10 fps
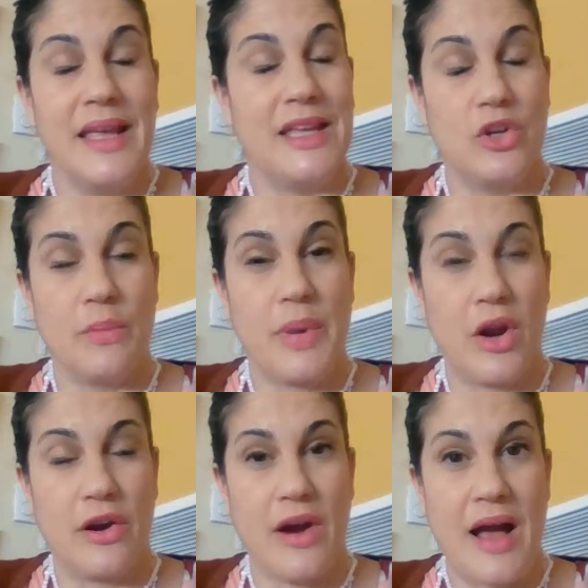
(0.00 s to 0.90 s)
in your
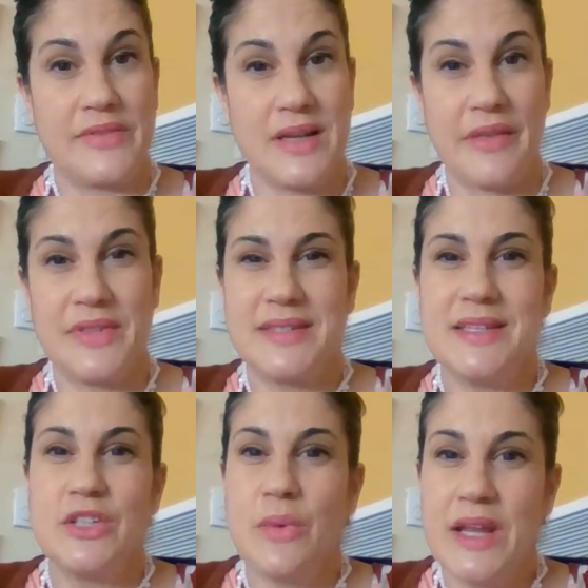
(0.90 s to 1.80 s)
paragraphs, not the
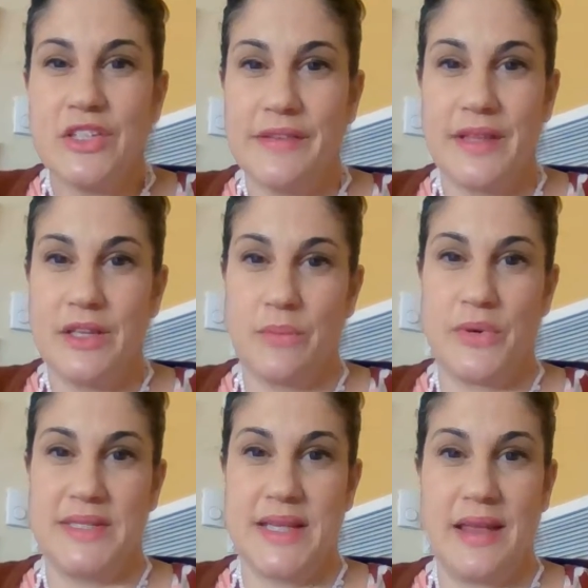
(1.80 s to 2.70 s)
situation that you
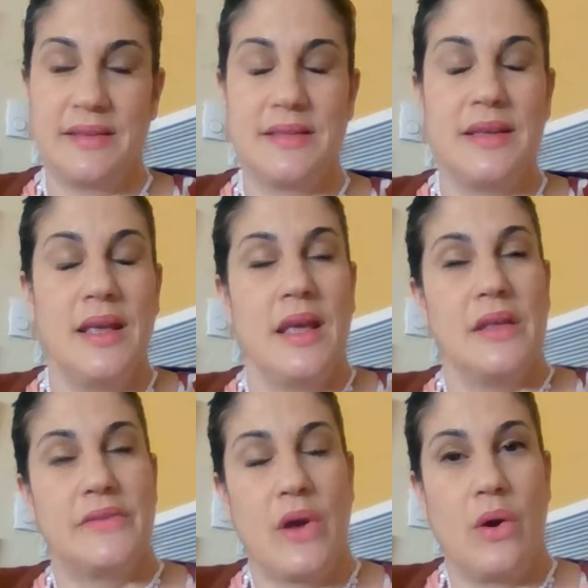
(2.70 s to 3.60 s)
present.
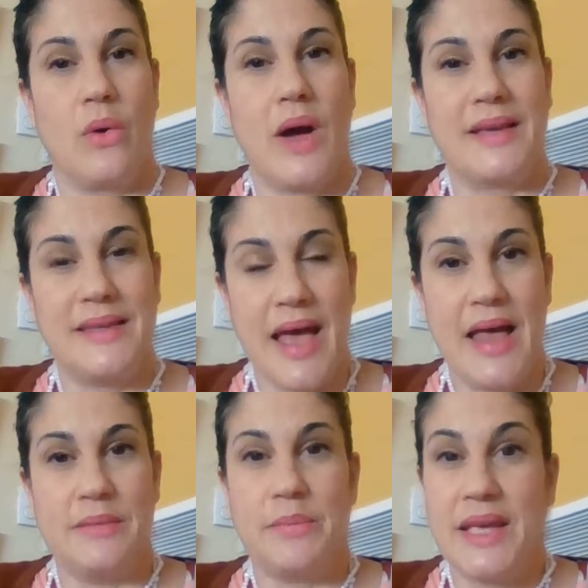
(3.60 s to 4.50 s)
So
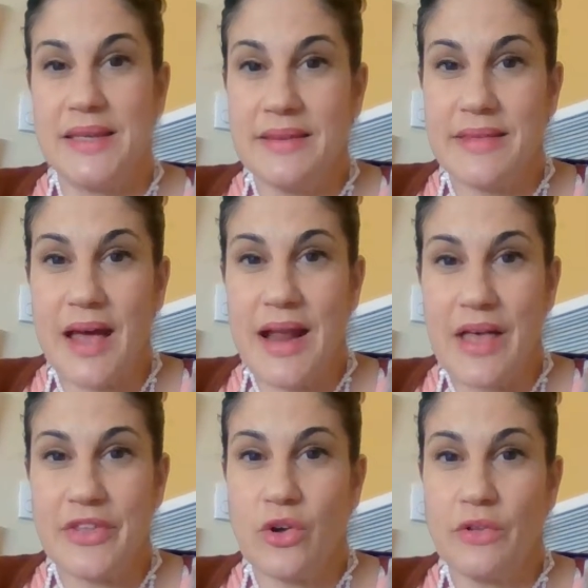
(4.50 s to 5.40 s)
again, picking
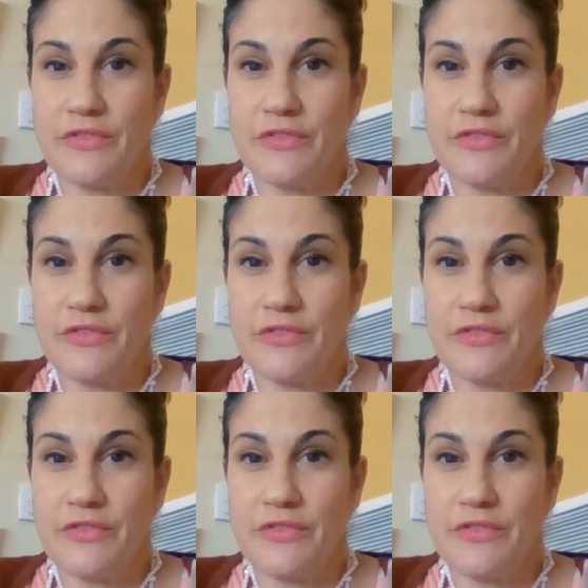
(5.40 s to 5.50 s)
that ethical